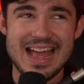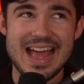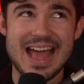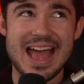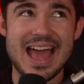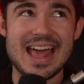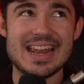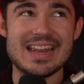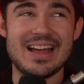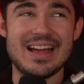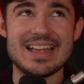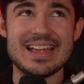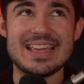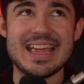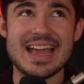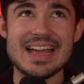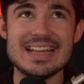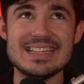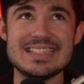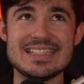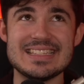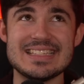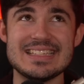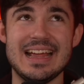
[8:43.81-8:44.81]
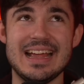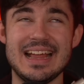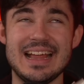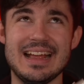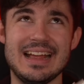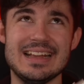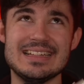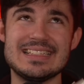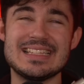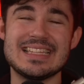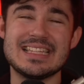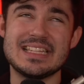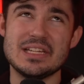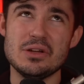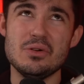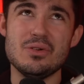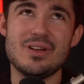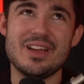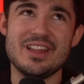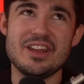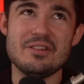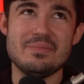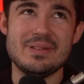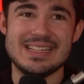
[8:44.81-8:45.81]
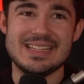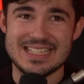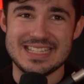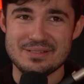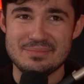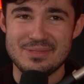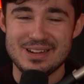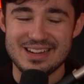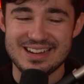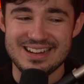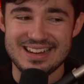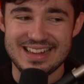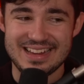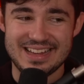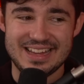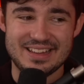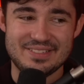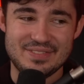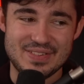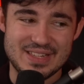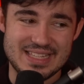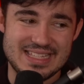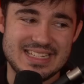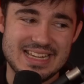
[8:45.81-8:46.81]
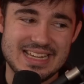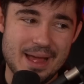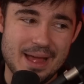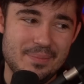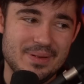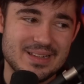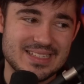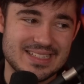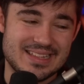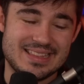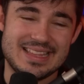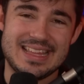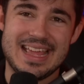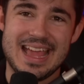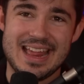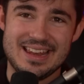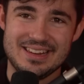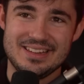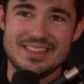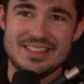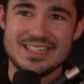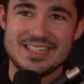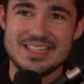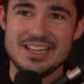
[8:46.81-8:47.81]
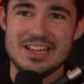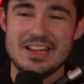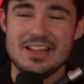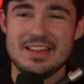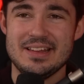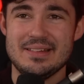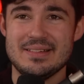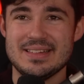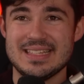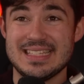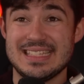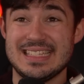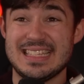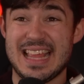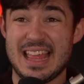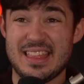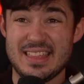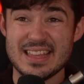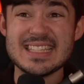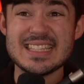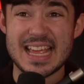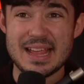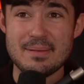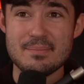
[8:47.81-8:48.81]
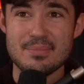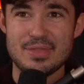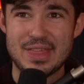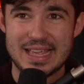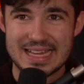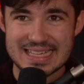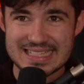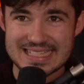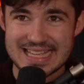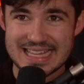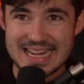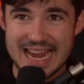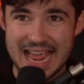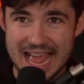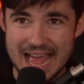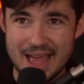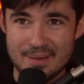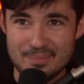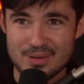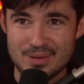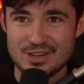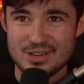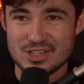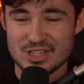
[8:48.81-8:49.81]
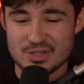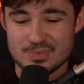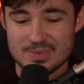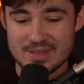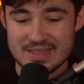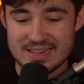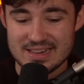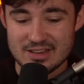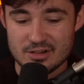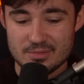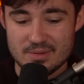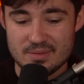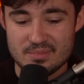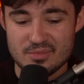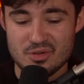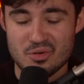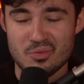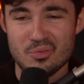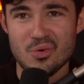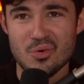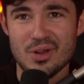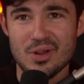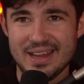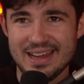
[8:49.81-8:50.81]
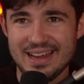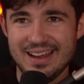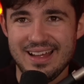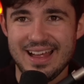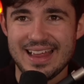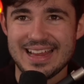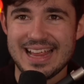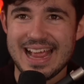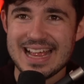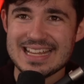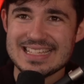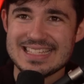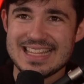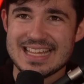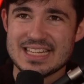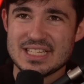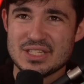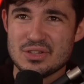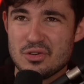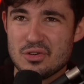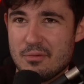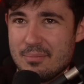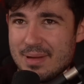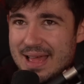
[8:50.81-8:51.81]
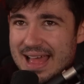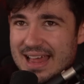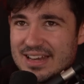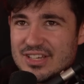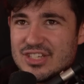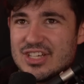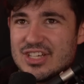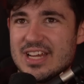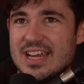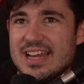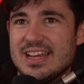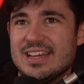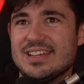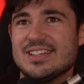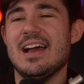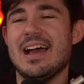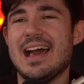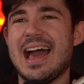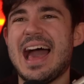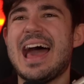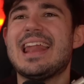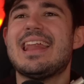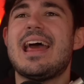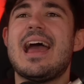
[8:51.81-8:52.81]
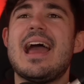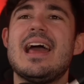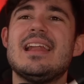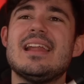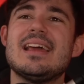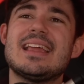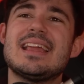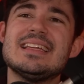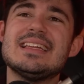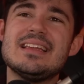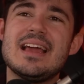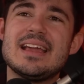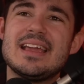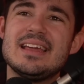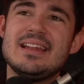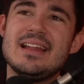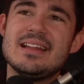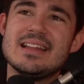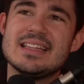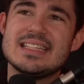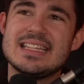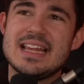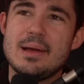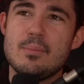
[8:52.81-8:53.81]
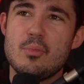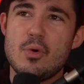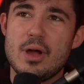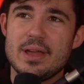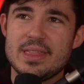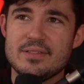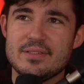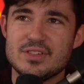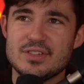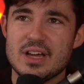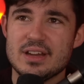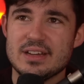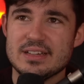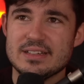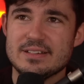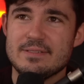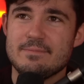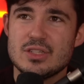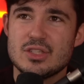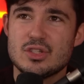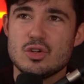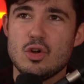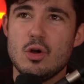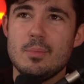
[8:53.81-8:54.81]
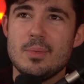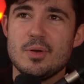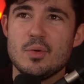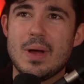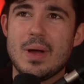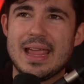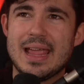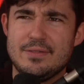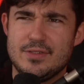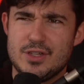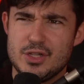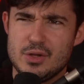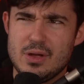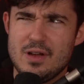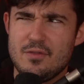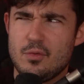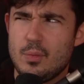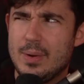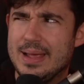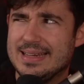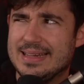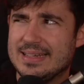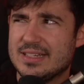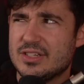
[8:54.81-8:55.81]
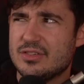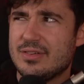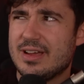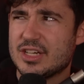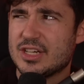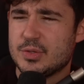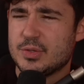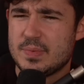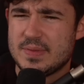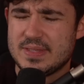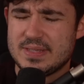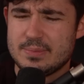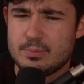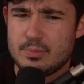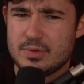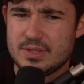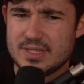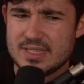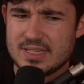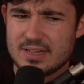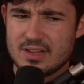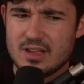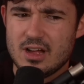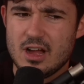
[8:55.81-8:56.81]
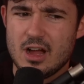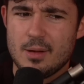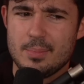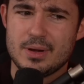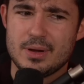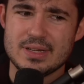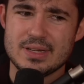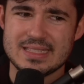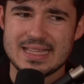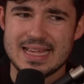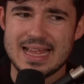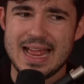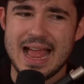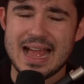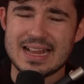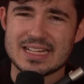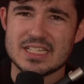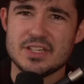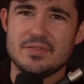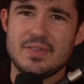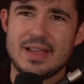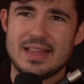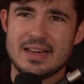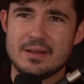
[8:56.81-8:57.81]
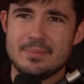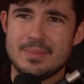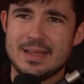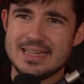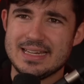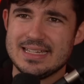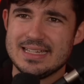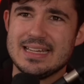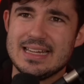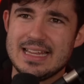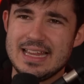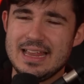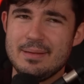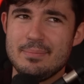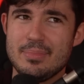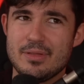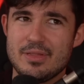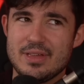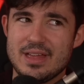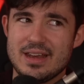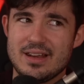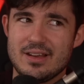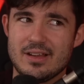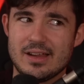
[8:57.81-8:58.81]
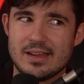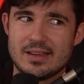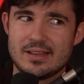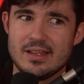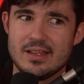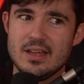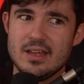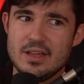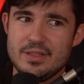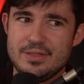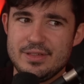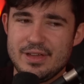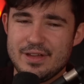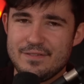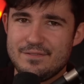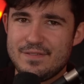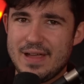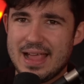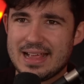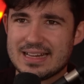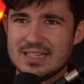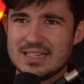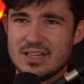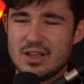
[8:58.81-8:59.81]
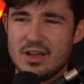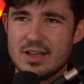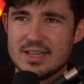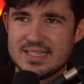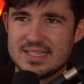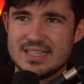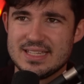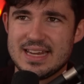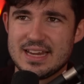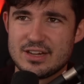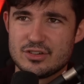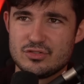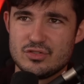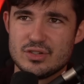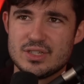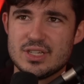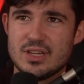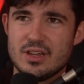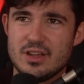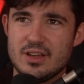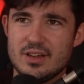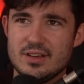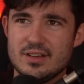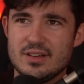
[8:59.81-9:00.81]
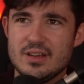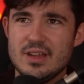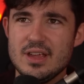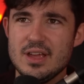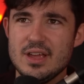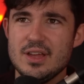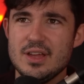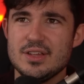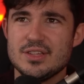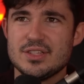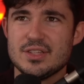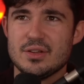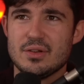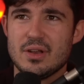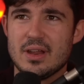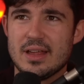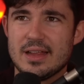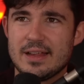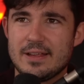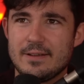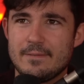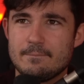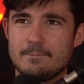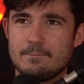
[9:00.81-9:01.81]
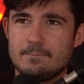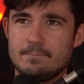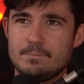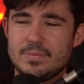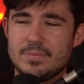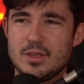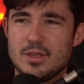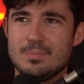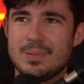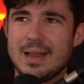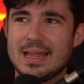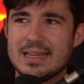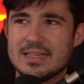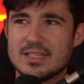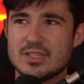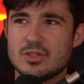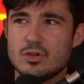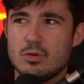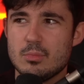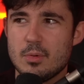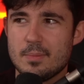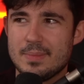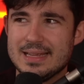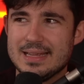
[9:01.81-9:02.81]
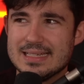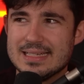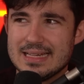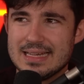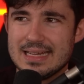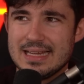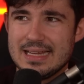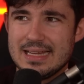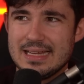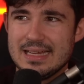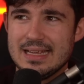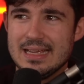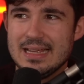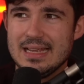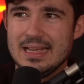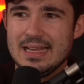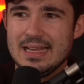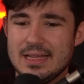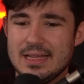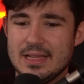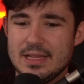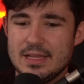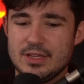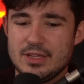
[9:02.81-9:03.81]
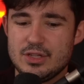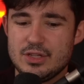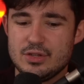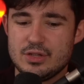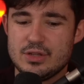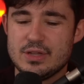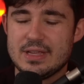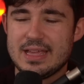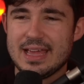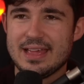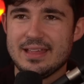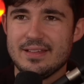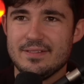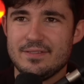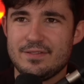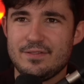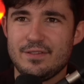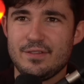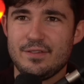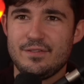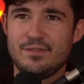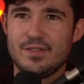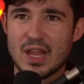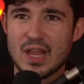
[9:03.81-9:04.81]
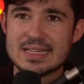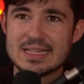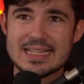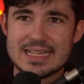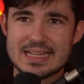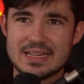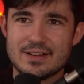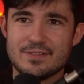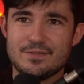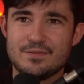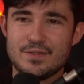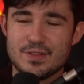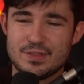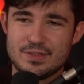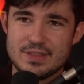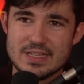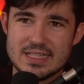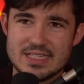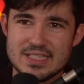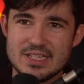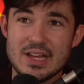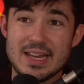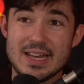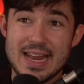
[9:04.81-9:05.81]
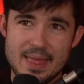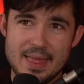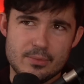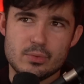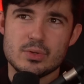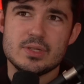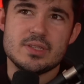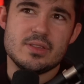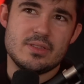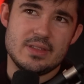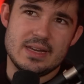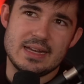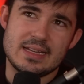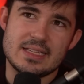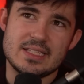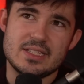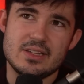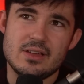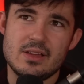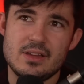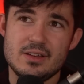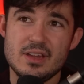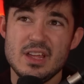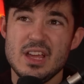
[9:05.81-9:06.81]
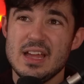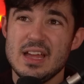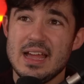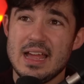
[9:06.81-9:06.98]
And I guess it's still going to be similar. Like if this happens at the end of the turn, the same thing's going to happen, just with a little bit more warning. I guess that's not a bad change. And I guess I can understand why they've done it. Storm and Wave do have weird interaction with Sakar because they activate immediately, but then like the effect lasts an extra turn. So like you play Storm immediately, you get the flooding for this turn and also the next turn.